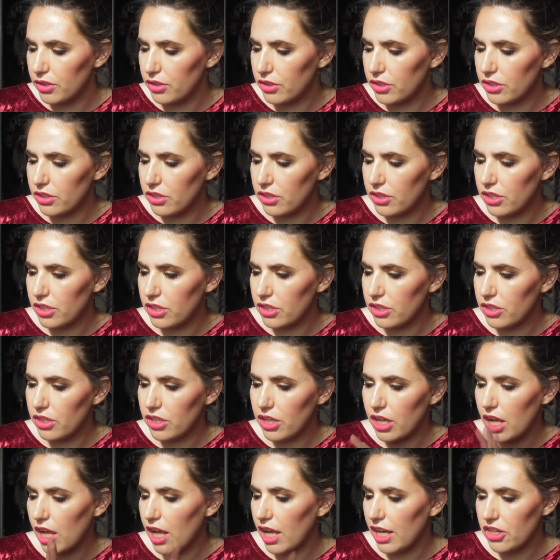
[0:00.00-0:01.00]
just the
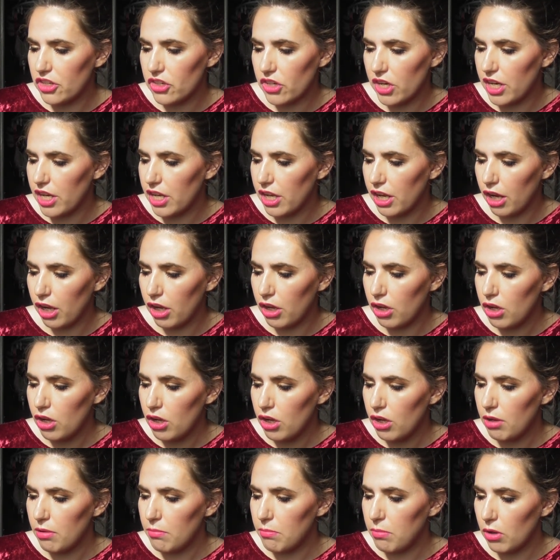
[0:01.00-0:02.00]
hydrating
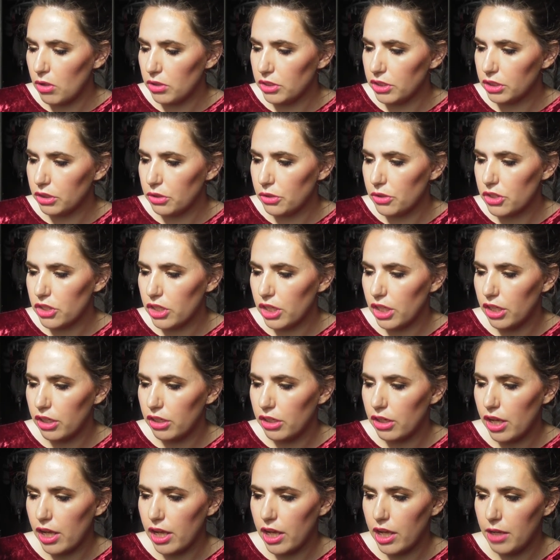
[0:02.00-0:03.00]
body
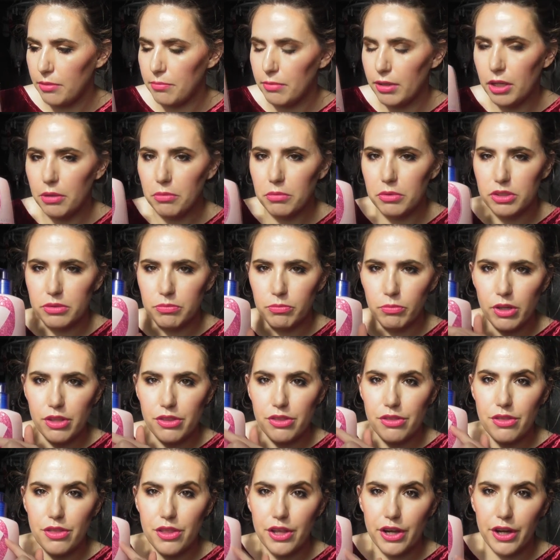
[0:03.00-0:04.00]
lotion. It was
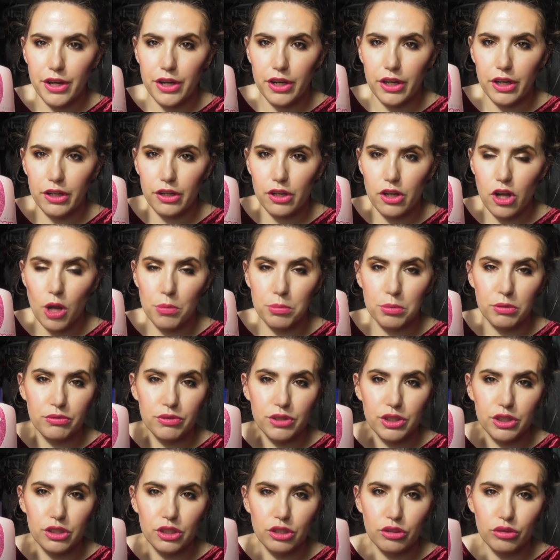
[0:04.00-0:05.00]
with their
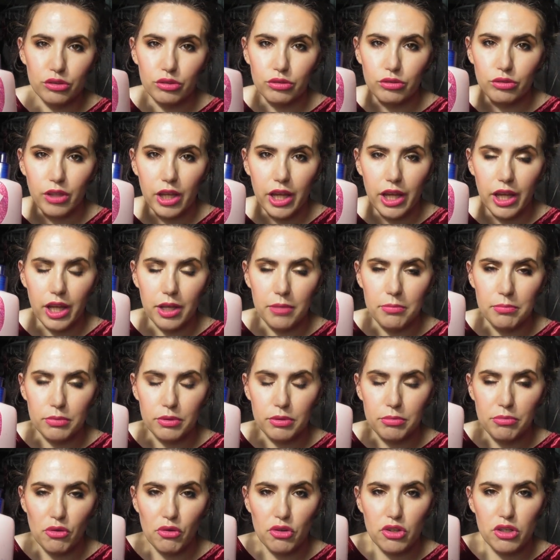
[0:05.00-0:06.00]
Copperfield
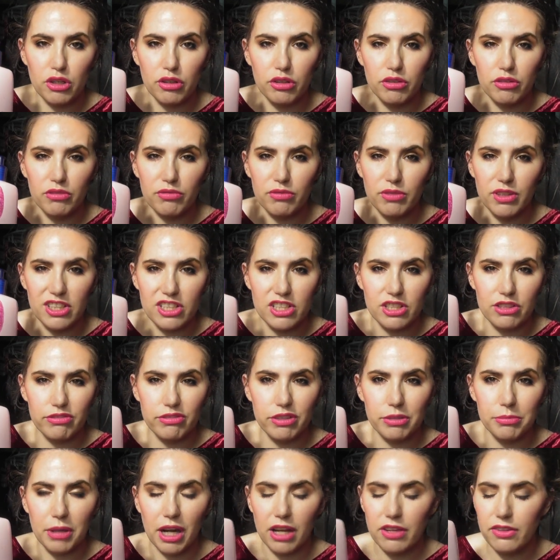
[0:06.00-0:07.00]
promotion, which is
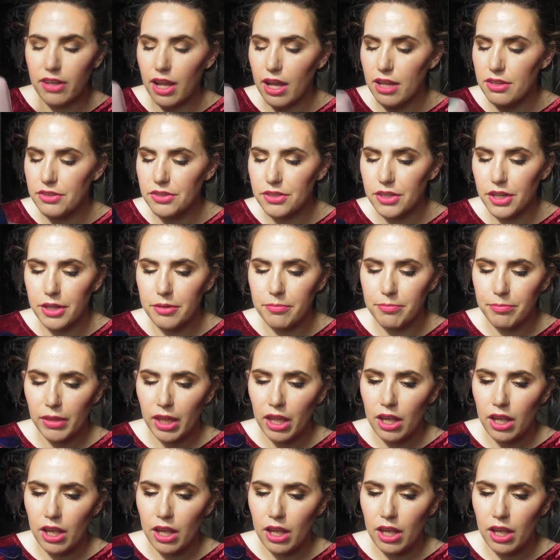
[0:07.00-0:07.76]
for breast cancer.